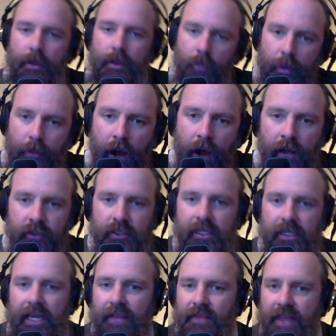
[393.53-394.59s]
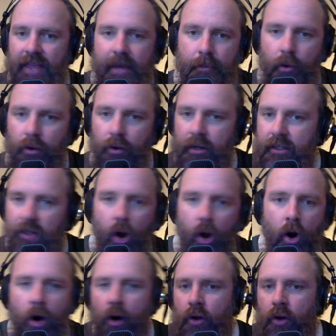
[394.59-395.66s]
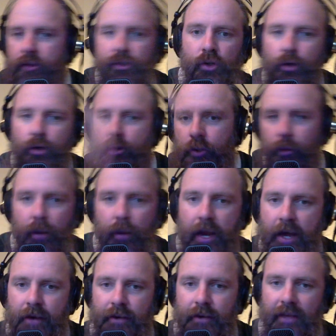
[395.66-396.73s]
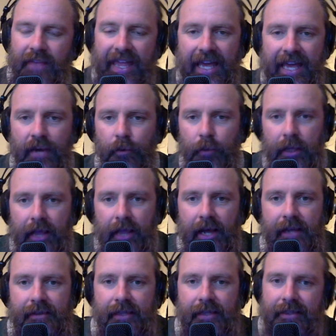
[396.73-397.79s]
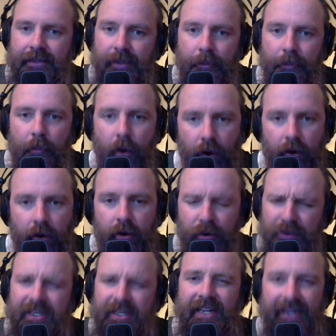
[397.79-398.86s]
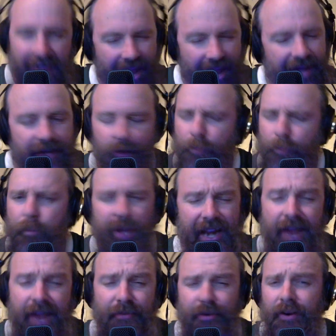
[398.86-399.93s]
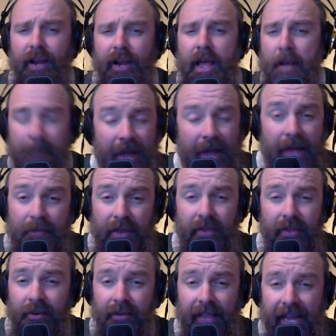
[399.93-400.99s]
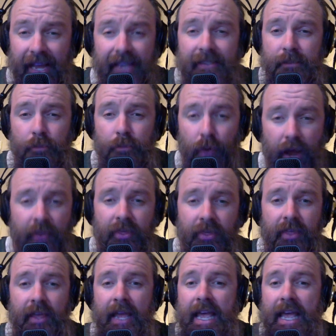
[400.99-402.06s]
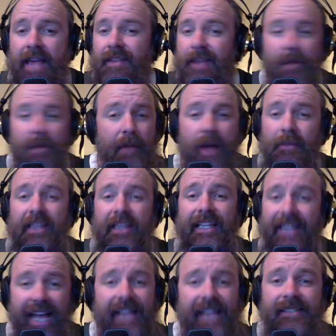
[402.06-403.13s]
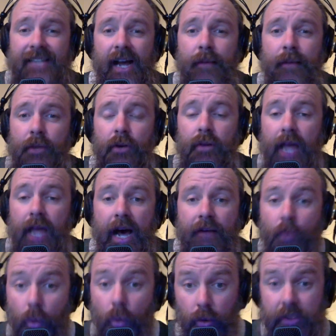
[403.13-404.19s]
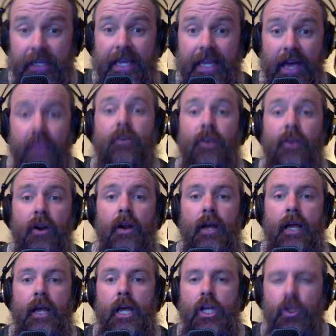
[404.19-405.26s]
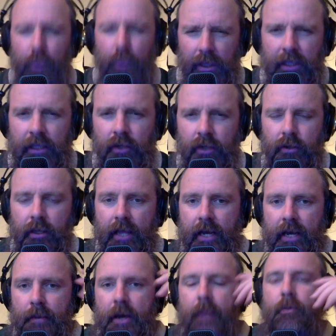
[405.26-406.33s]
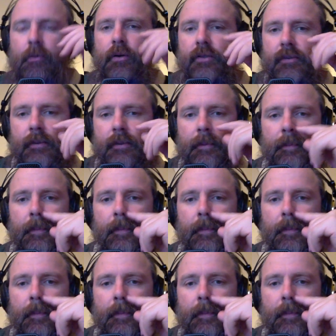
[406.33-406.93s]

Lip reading: when Podrick and them are all circling around and they kind of realize that tomorrow or tonight or whenever might be their last breath, it might be the last time they're alive or together, you really learn a lot about a person.